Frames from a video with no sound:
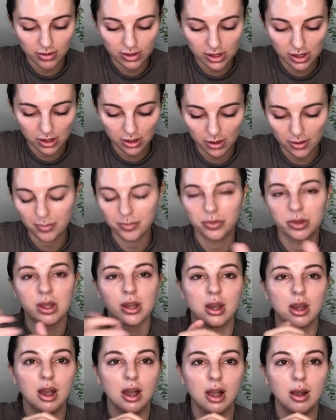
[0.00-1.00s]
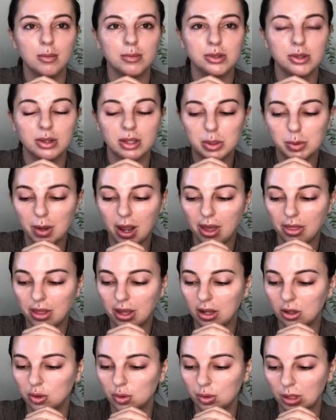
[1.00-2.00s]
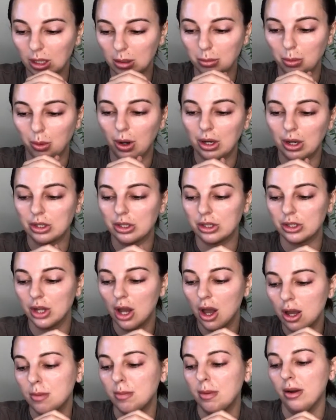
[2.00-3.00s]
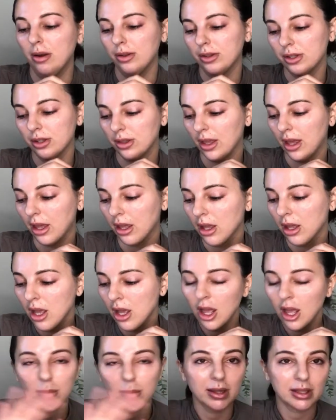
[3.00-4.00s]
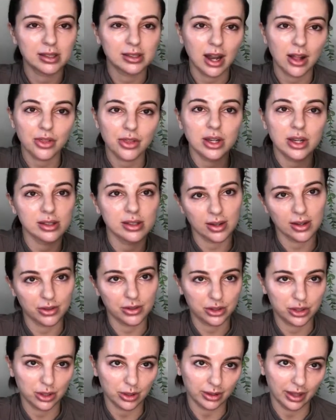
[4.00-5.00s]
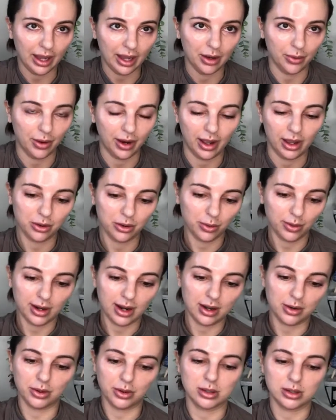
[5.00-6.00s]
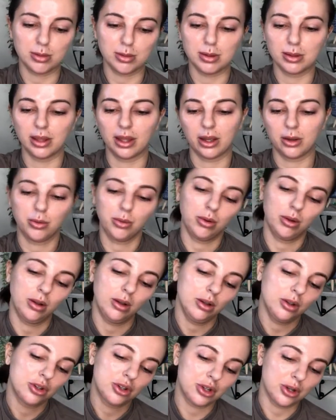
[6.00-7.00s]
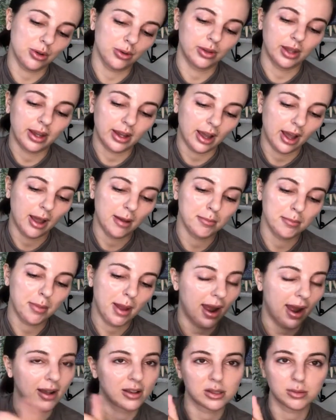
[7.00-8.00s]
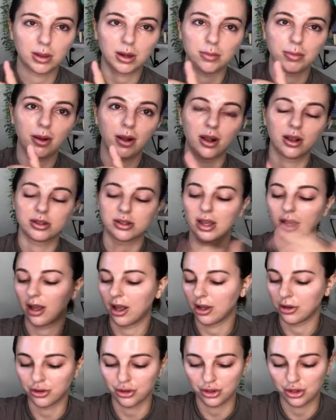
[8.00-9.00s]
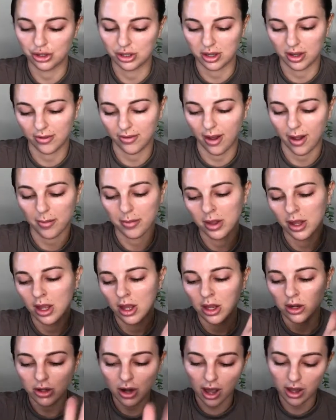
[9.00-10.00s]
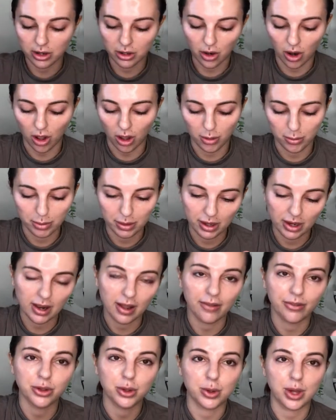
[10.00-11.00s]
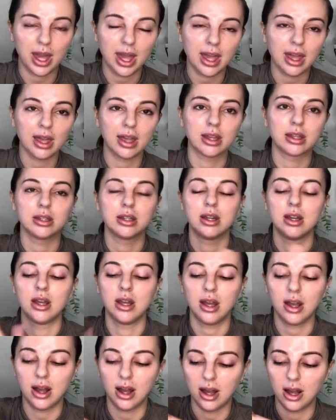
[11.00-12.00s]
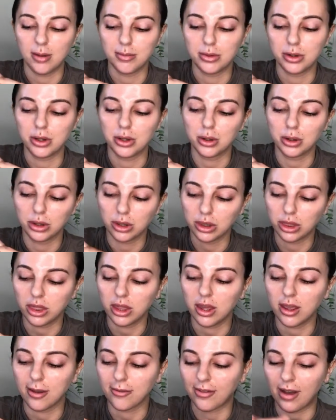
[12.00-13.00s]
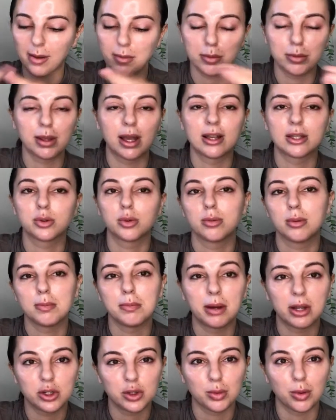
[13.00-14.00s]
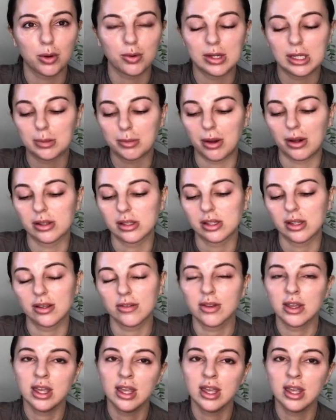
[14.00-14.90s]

still. Um, so that's why I think it's really important to talk about so that, I mean, it's not that it's ever too late, right? I don't want anyone to be like, well, shoot, like I'm past menopause, I should just give up. Not at all, but if you can, um, you, the fibroblasts will be much more responsive